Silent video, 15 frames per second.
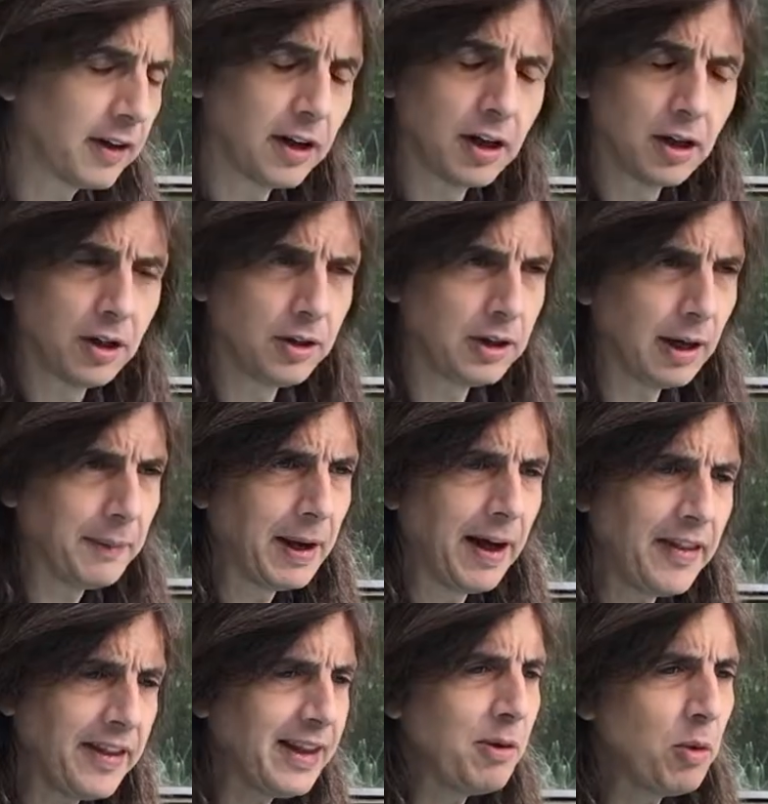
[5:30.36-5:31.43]
So yeah,
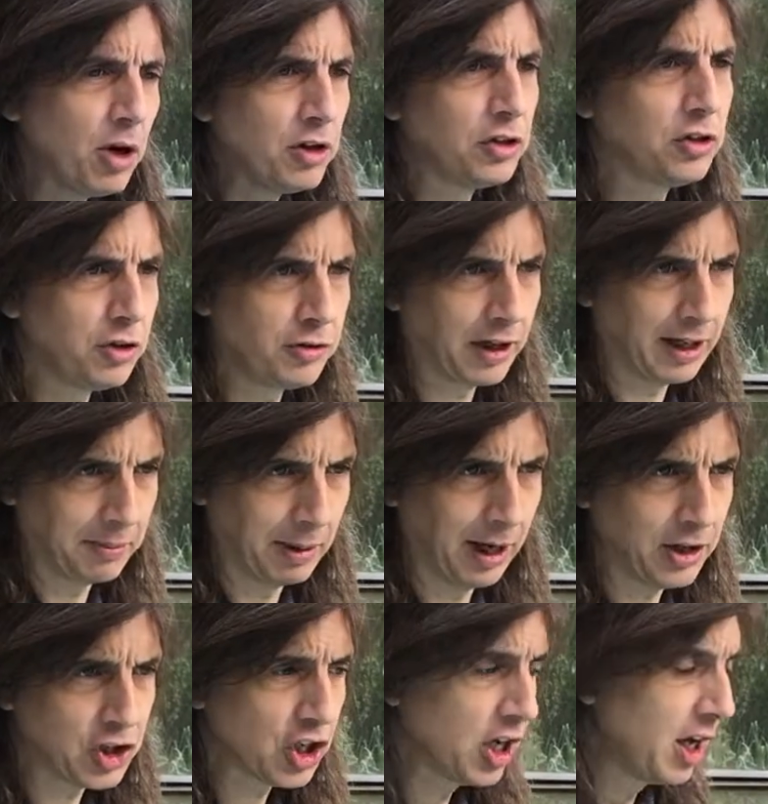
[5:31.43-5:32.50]
and then they won't do very
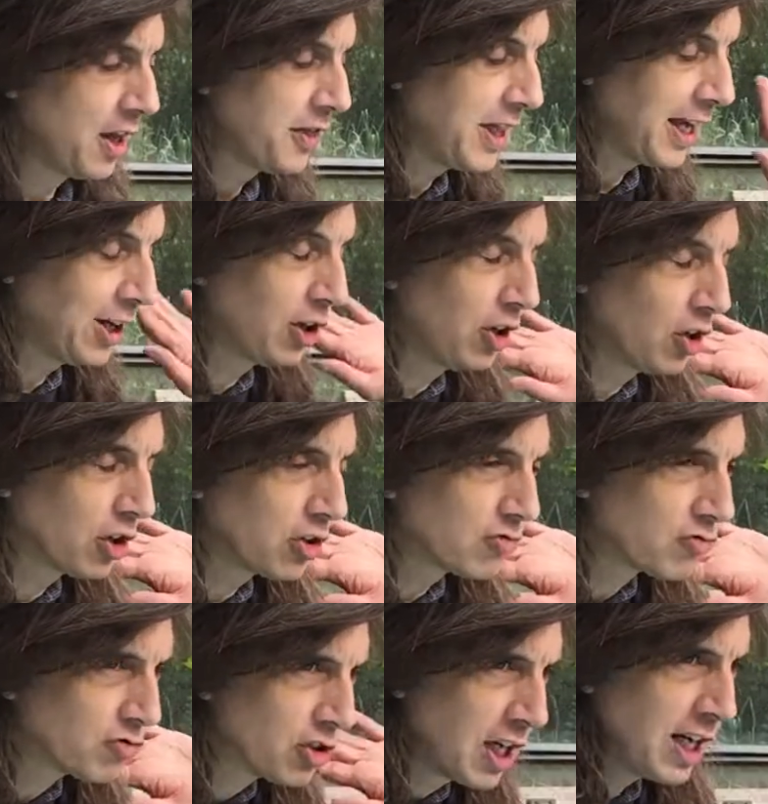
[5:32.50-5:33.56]
much. They could look
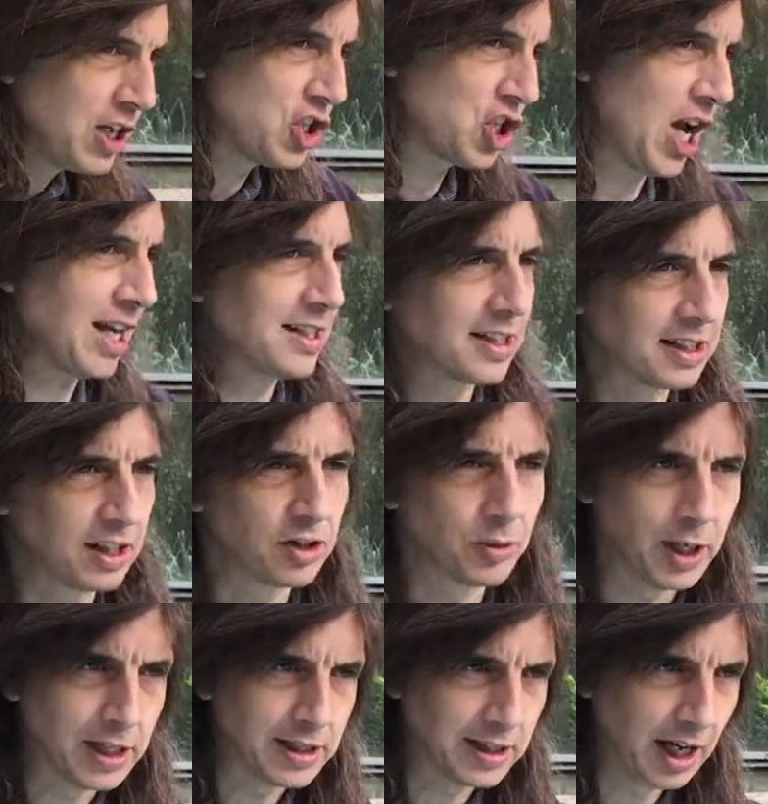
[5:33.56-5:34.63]
really shattered in the
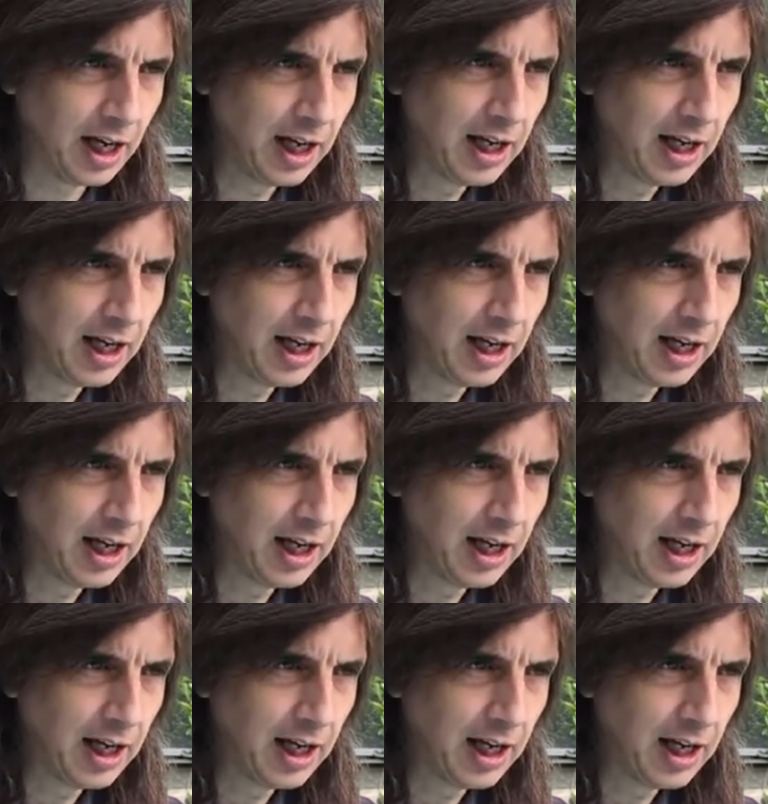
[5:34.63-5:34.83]
winter.